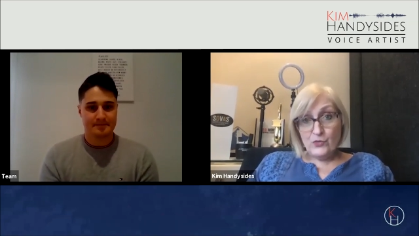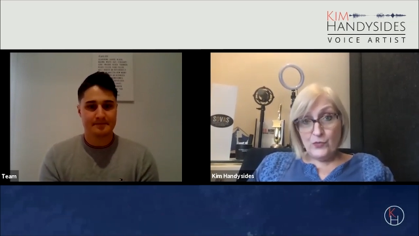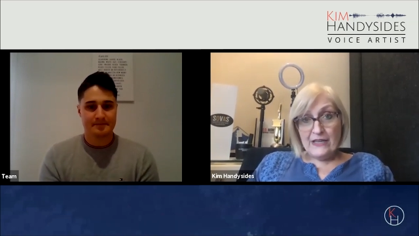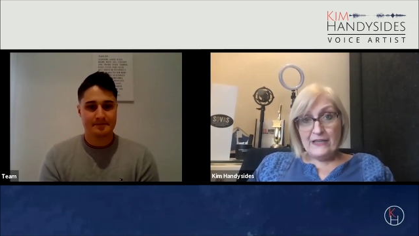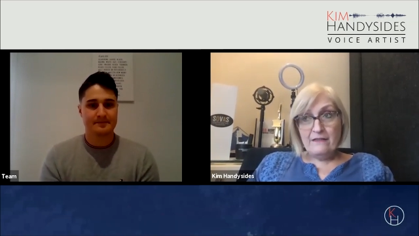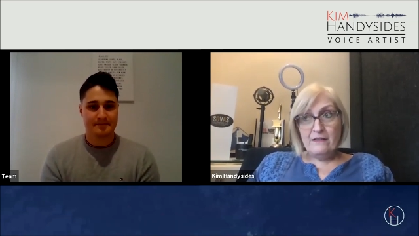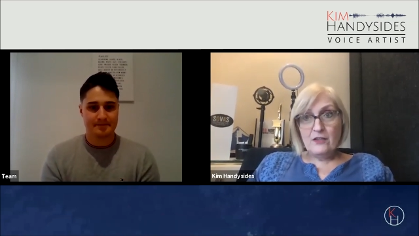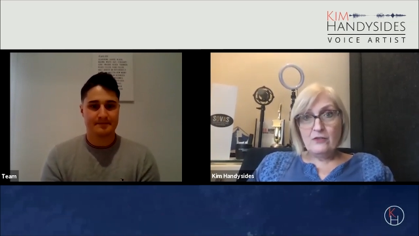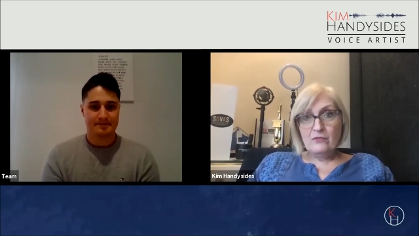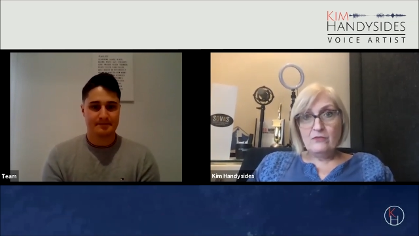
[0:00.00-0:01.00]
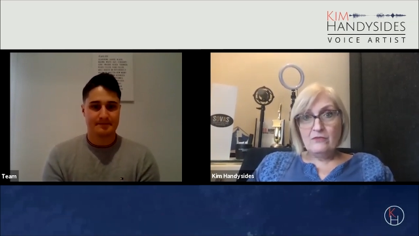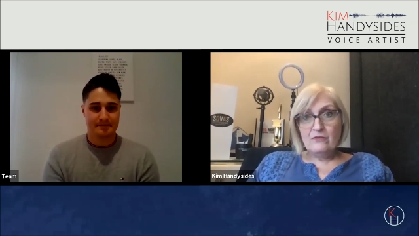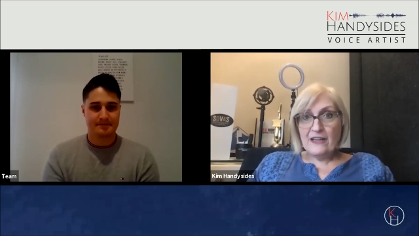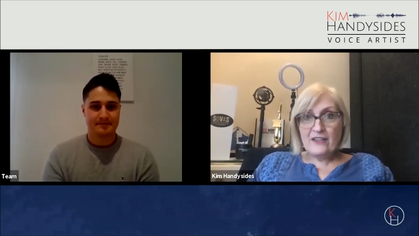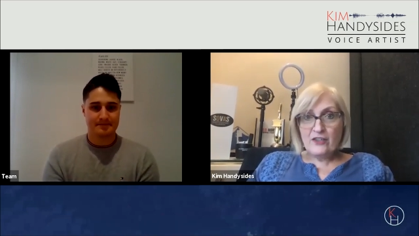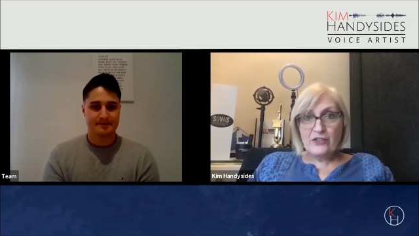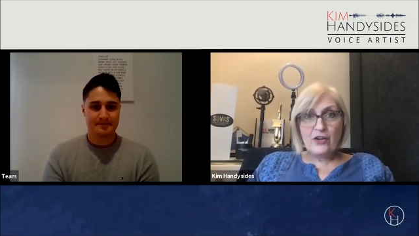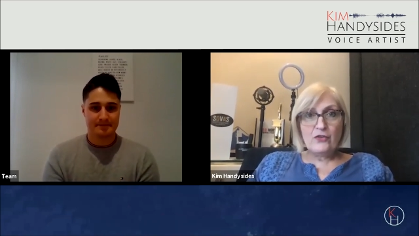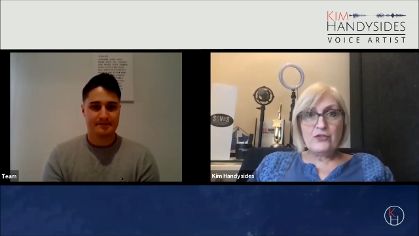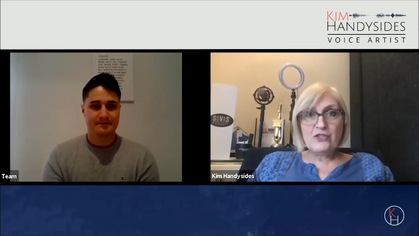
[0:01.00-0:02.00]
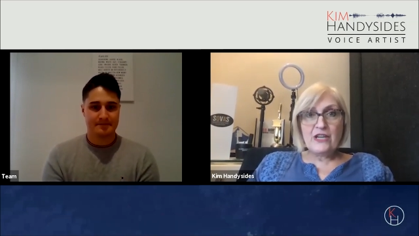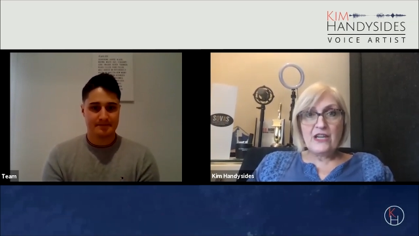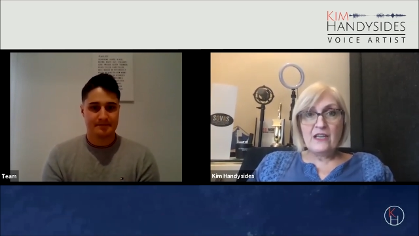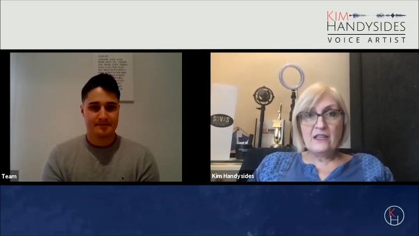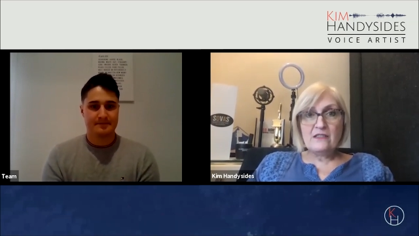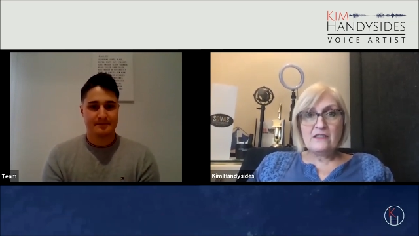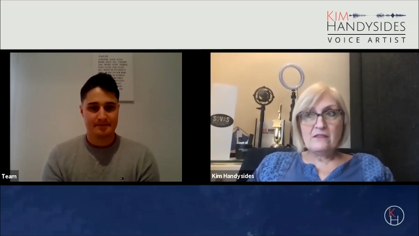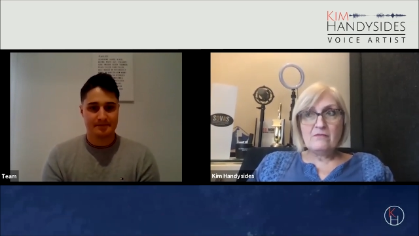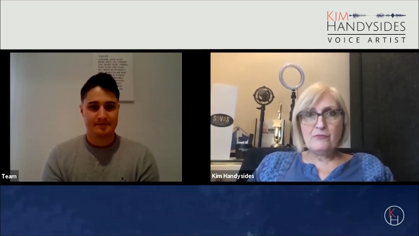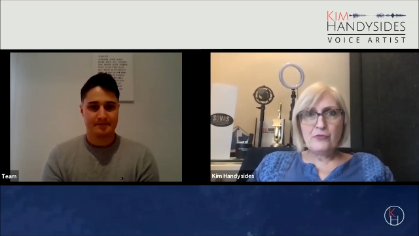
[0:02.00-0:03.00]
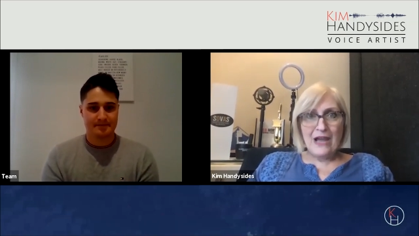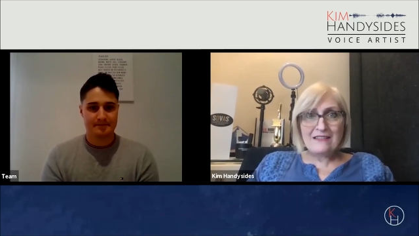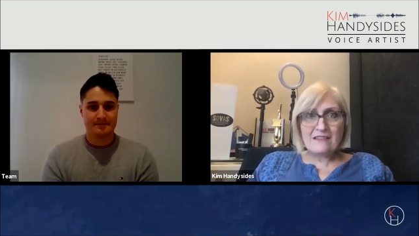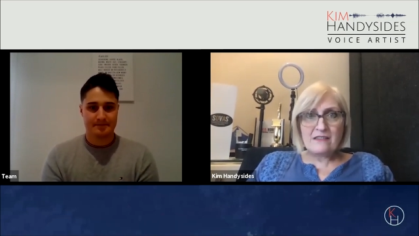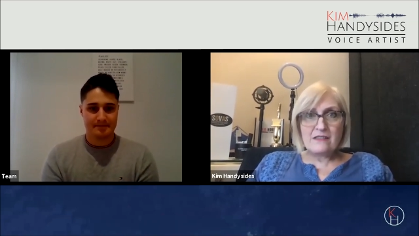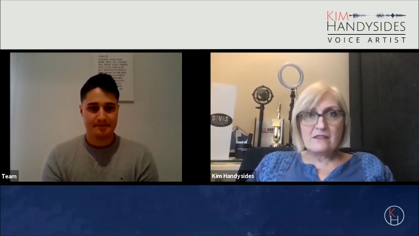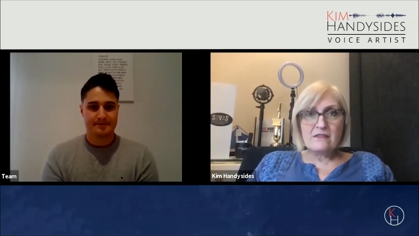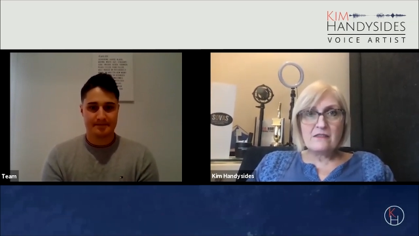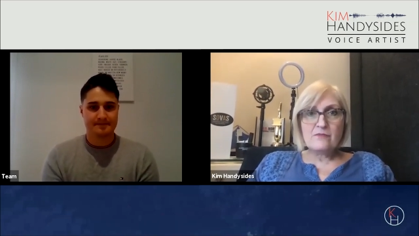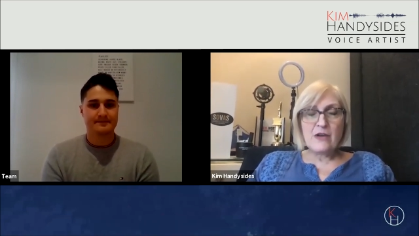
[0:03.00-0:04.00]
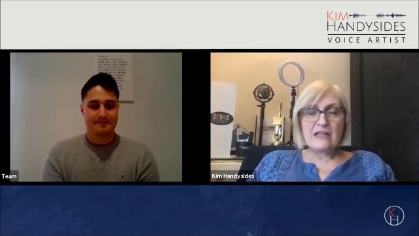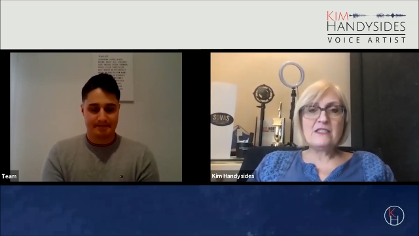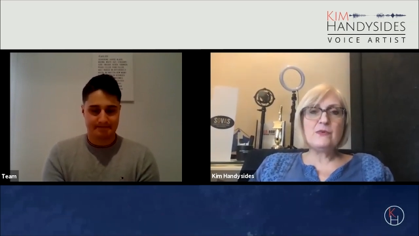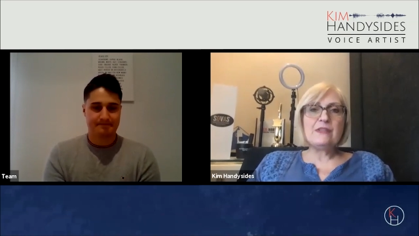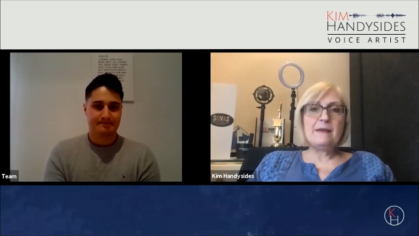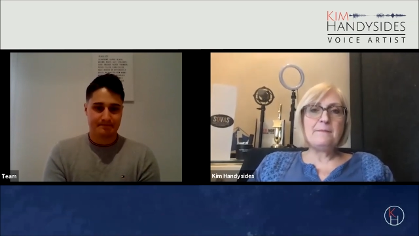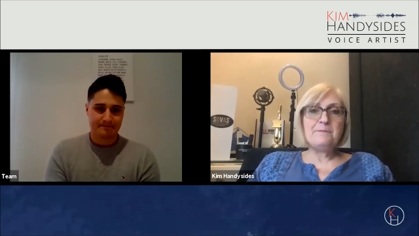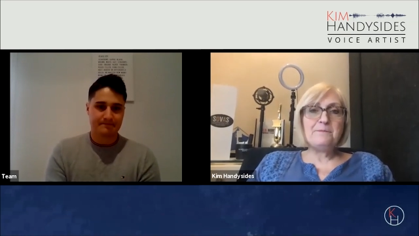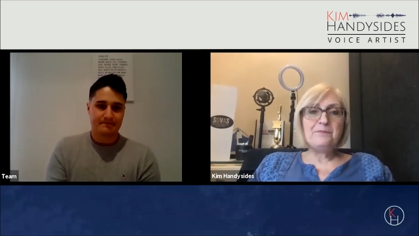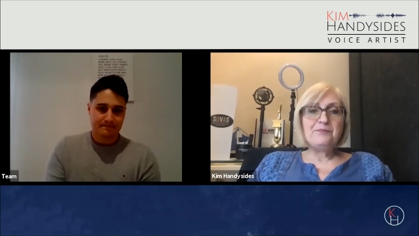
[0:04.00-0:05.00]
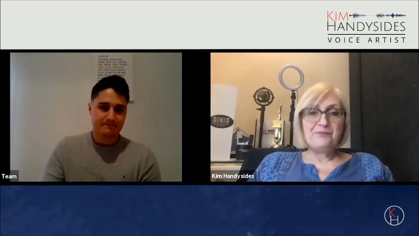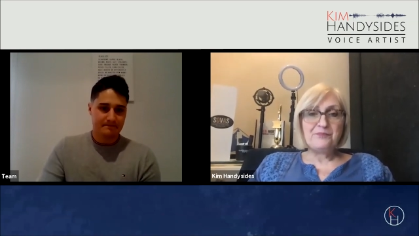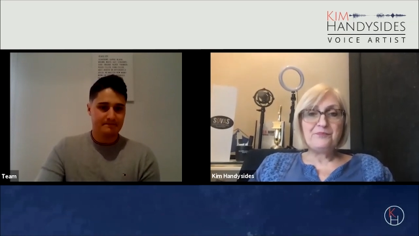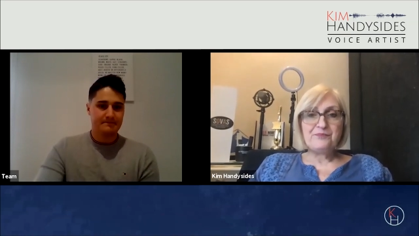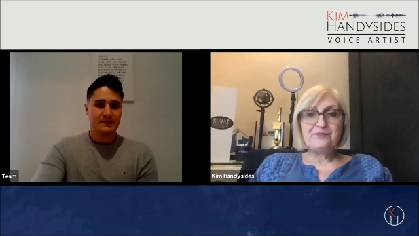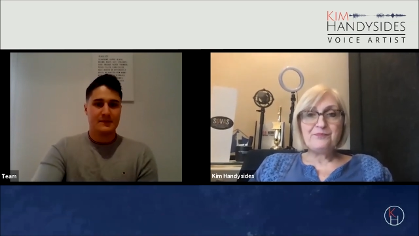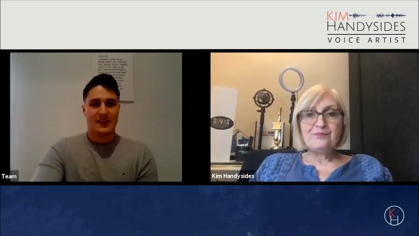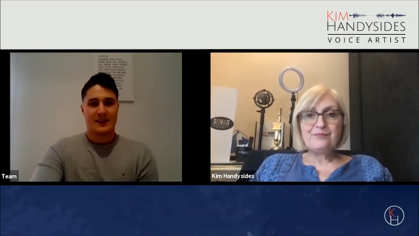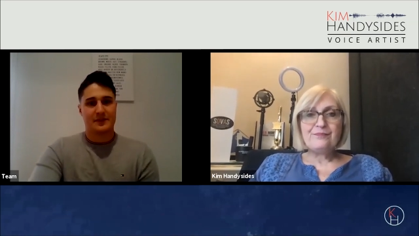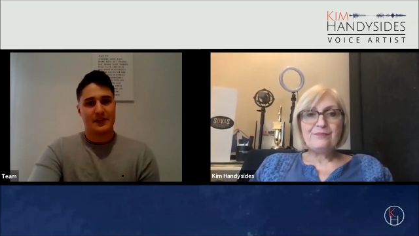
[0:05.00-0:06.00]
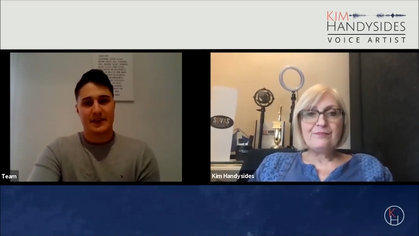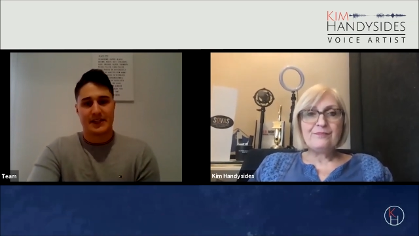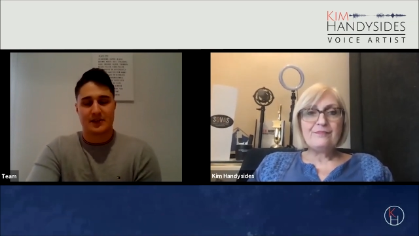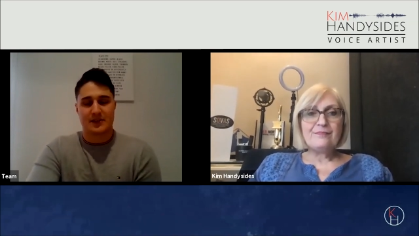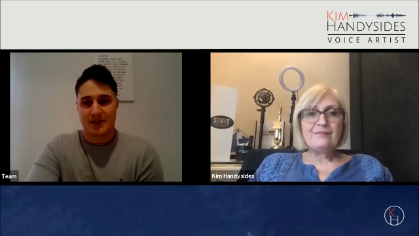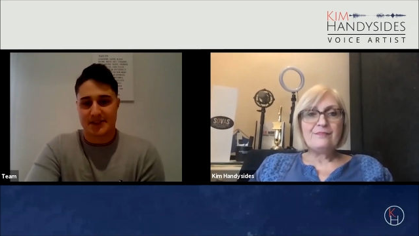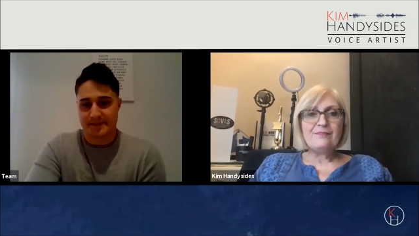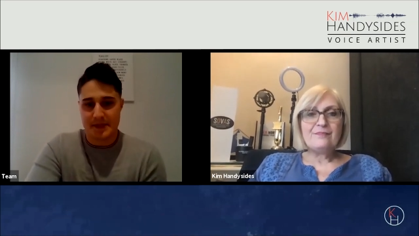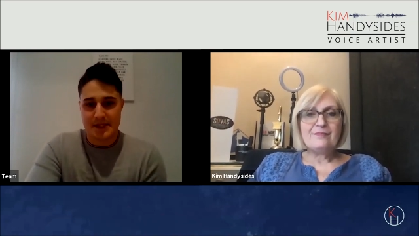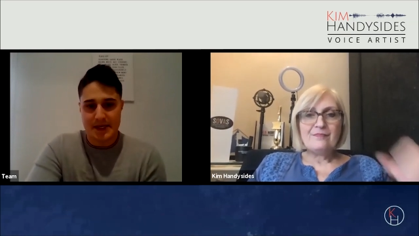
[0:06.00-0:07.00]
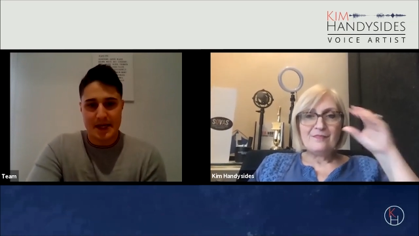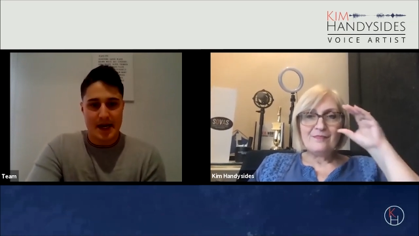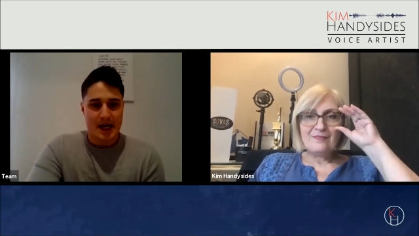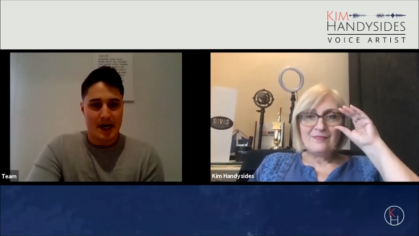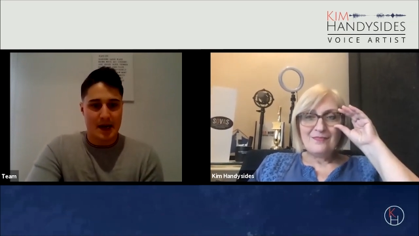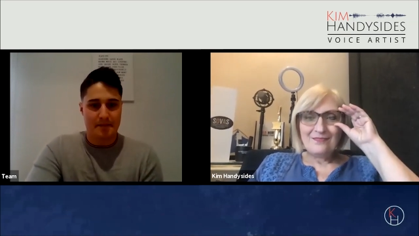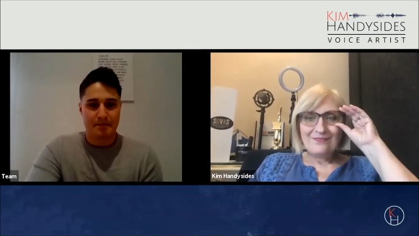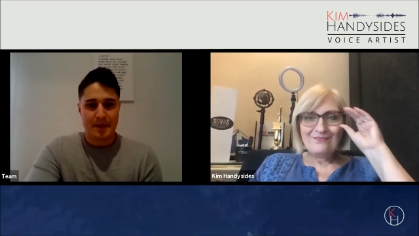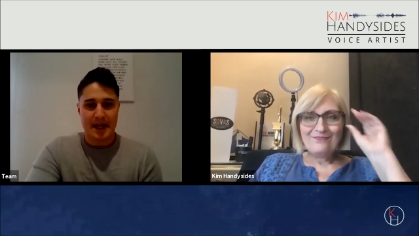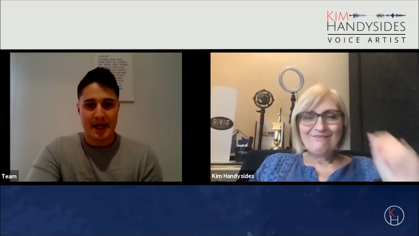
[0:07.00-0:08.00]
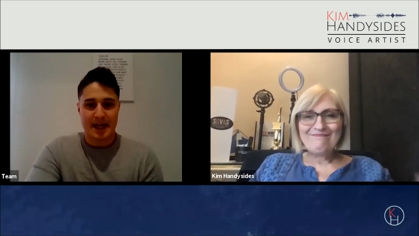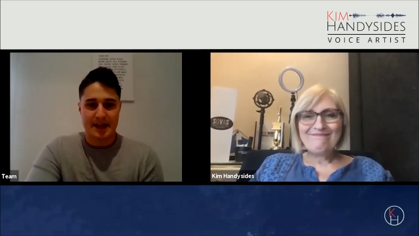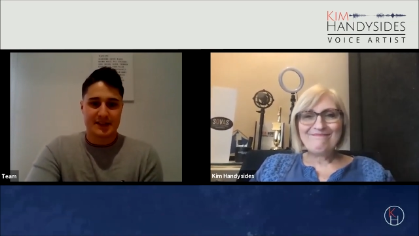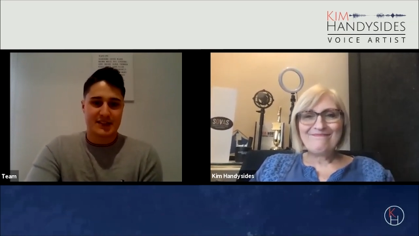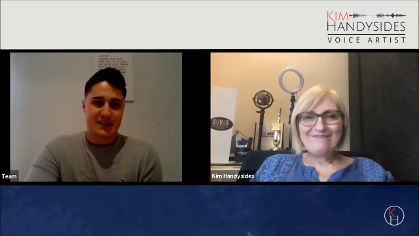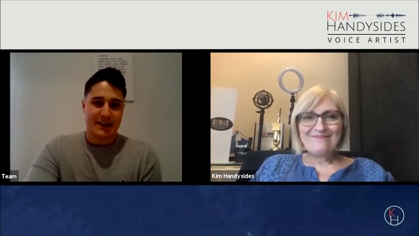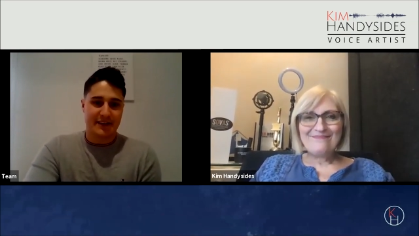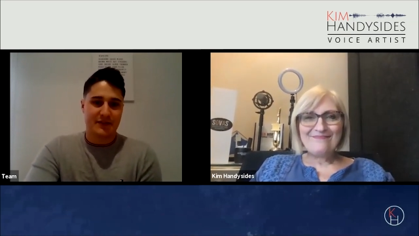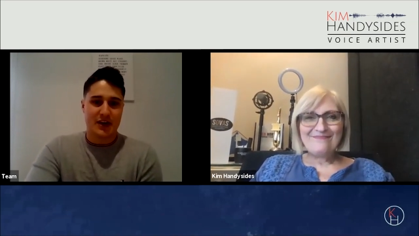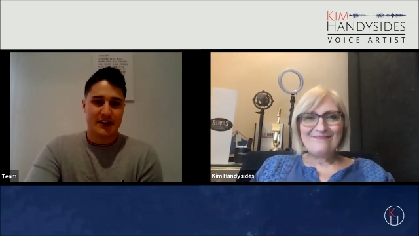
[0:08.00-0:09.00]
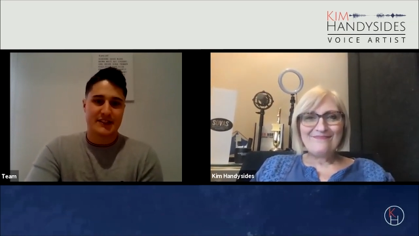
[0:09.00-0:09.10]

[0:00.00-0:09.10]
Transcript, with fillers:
Speaker 1: you're ready, you know, find a good coach and practice, practice with them.
Speaker 2: Definitely. That's awesome. Um, and I've